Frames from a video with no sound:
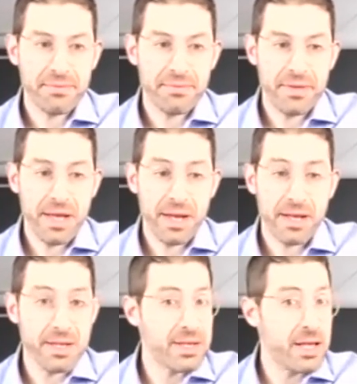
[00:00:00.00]
And it
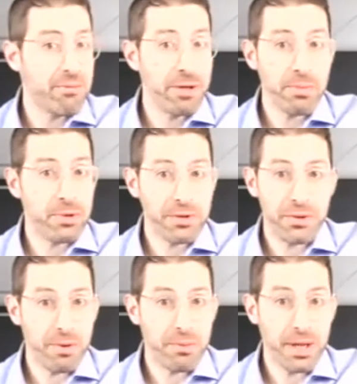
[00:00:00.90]
can send people
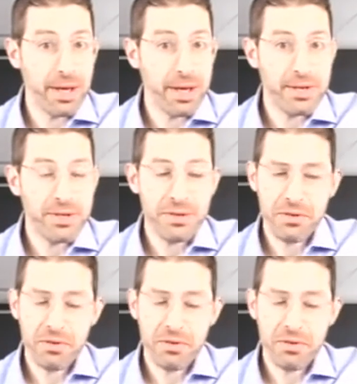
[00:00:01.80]
to a place.